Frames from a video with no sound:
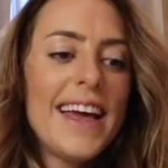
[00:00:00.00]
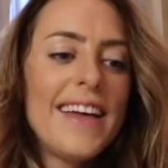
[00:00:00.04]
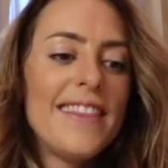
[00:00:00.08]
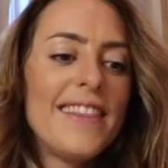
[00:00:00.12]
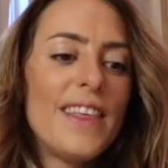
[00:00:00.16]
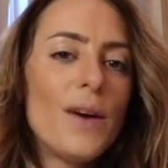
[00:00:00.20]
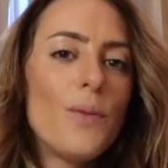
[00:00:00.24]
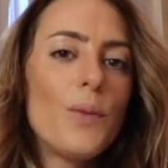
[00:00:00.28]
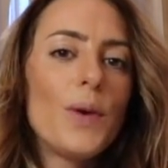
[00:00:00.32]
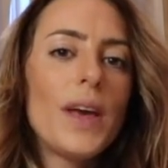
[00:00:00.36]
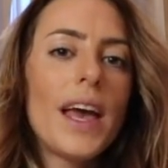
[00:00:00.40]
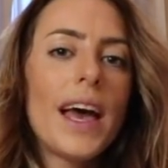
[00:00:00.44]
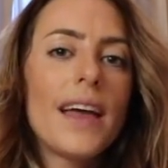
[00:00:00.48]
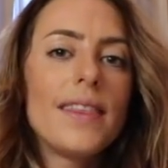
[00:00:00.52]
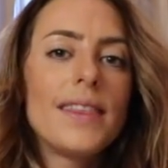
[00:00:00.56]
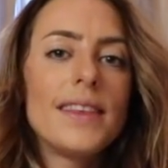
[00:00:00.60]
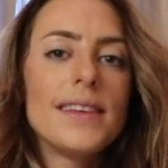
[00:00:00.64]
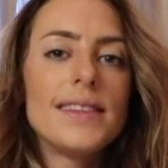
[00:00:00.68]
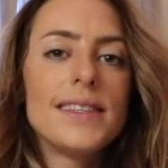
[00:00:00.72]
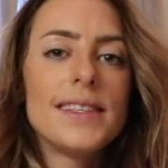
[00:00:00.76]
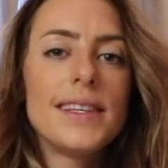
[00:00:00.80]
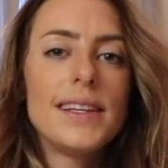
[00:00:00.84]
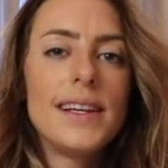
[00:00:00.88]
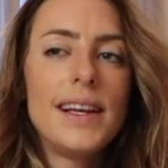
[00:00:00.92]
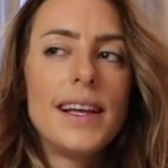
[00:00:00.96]
Then we had the
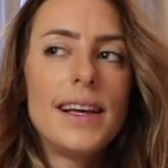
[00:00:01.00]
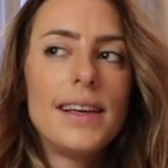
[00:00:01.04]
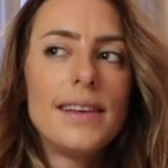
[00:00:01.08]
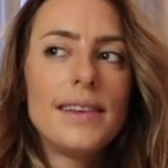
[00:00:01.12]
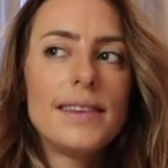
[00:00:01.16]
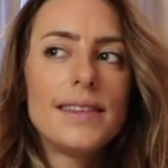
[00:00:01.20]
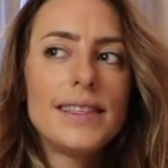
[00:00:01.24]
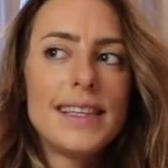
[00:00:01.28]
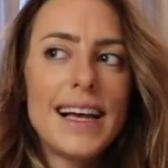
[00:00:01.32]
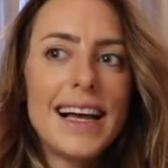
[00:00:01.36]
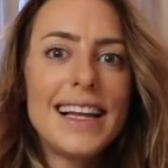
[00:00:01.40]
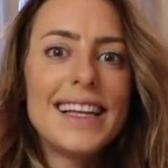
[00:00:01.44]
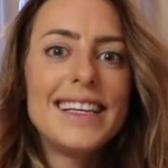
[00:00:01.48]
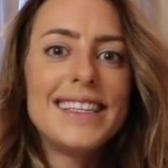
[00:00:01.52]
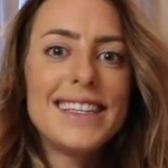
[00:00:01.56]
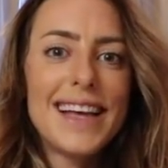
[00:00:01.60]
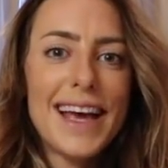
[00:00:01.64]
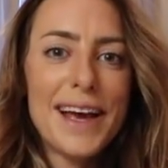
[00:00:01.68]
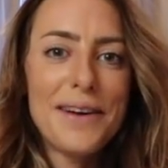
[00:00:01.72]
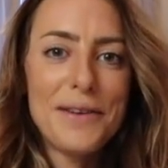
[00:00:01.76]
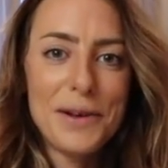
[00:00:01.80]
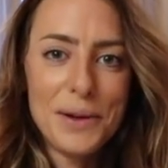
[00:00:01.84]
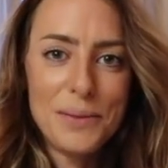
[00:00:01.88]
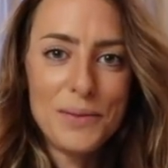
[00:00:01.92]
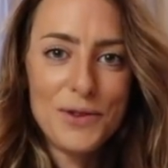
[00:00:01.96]

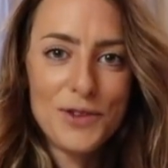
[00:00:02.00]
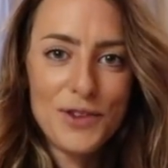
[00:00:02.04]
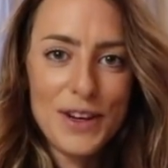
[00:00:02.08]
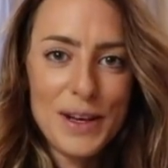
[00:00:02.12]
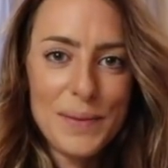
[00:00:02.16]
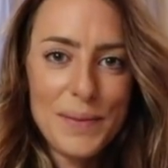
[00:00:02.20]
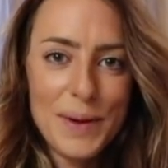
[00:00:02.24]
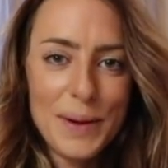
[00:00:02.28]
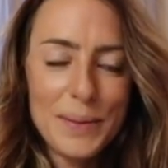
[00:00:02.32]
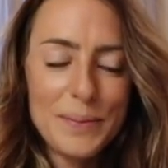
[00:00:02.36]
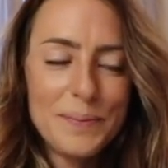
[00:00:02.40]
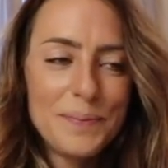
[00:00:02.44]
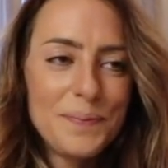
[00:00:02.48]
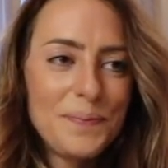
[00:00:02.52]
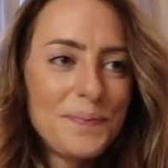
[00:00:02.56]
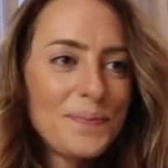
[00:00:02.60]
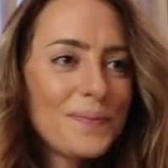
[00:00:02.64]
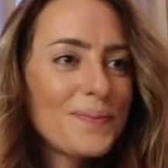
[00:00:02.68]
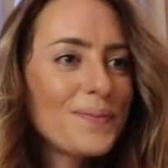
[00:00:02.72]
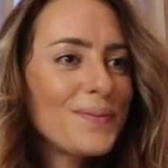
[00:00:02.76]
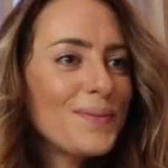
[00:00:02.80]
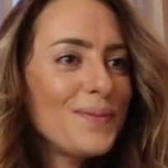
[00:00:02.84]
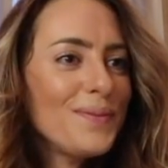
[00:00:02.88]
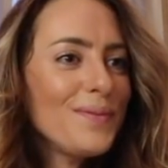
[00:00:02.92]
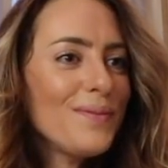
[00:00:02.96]
solidarium treatment,
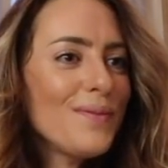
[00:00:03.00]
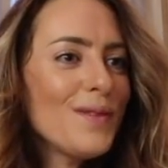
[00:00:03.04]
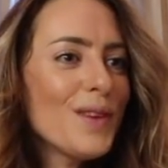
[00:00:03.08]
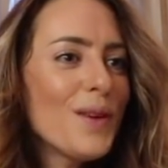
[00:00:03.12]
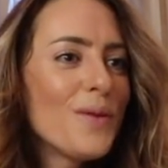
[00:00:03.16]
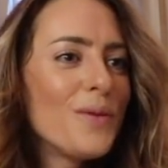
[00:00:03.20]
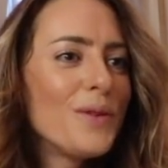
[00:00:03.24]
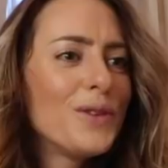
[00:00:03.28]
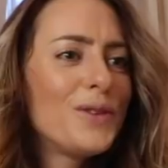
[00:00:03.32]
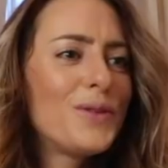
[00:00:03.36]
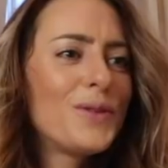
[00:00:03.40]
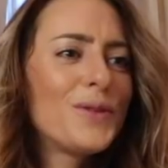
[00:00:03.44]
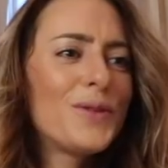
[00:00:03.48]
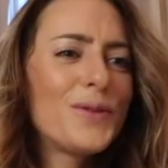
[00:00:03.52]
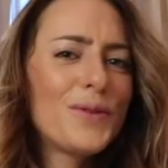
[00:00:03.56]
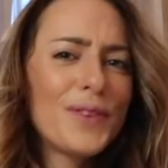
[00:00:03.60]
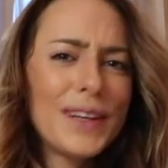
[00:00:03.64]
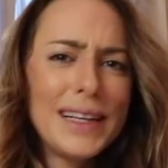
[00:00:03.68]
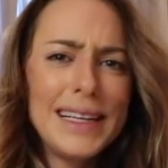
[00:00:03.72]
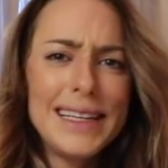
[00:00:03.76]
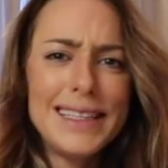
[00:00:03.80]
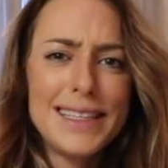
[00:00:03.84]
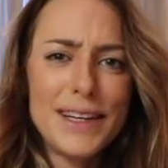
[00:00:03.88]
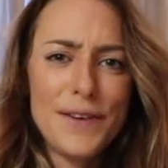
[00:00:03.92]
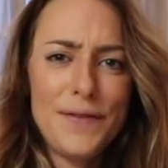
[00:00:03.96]
which was
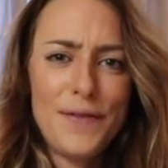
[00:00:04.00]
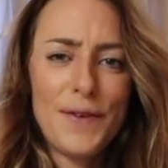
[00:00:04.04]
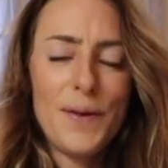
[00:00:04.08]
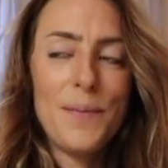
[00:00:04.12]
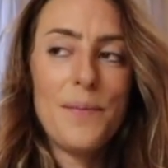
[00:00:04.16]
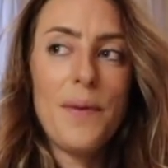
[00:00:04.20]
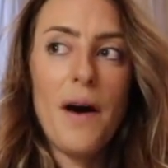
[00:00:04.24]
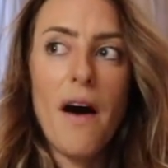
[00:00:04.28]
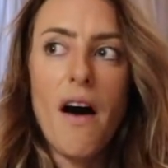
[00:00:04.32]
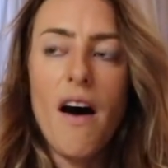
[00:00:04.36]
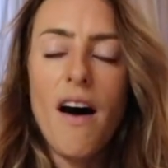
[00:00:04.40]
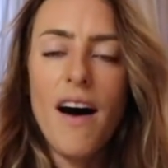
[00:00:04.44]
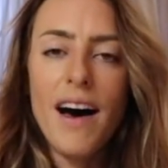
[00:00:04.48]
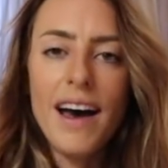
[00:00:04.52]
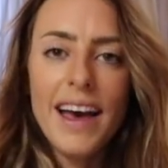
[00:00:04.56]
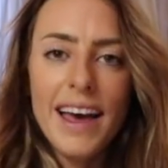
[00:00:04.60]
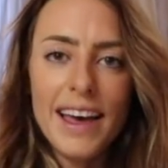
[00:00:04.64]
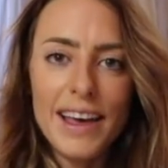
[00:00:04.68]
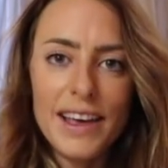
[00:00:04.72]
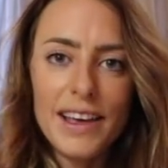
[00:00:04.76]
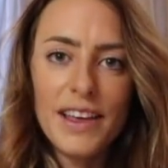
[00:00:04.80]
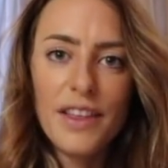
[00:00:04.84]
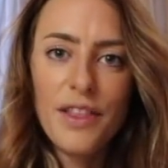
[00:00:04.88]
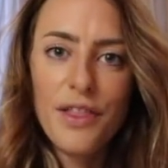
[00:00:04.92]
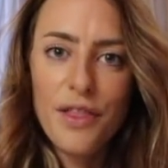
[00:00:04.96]
really different, but
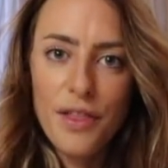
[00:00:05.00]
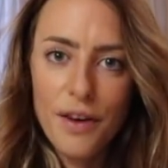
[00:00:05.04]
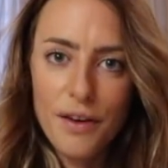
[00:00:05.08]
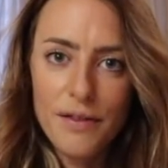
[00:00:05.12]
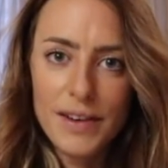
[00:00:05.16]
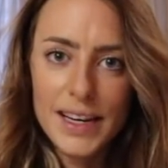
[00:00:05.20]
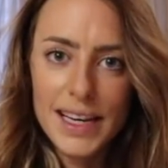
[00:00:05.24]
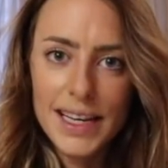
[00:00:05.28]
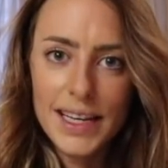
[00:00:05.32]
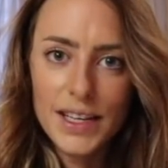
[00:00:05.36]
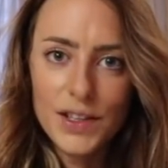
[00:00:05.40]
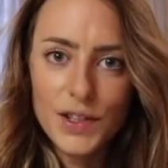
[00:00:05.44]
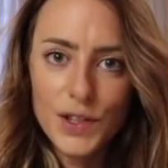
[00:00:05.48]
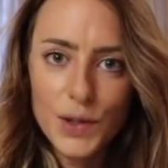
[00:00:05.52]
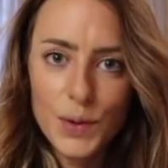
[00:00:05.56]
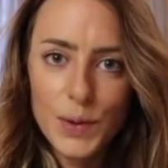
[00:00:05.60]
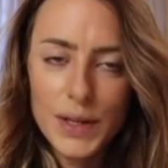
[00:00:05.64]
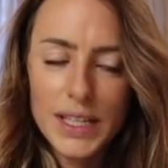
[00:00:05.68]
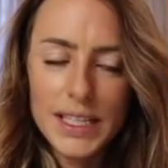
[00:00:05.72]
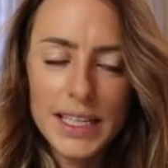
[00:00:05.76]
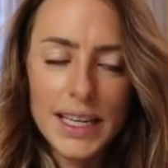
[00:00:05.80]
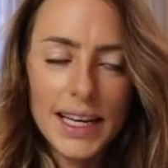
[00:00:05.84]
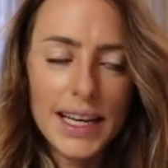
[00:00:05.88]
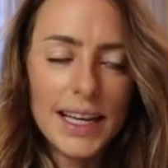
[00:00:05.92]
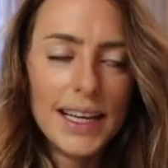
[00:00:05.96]
I thoroughly
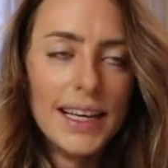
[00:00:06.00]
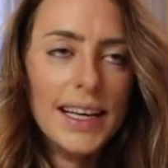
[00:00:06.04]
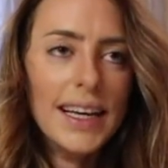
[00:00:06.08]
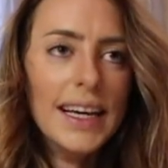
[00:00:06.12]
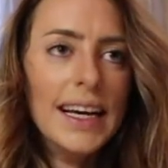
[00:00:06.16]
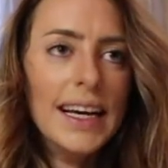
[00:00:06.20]
enjoyed it.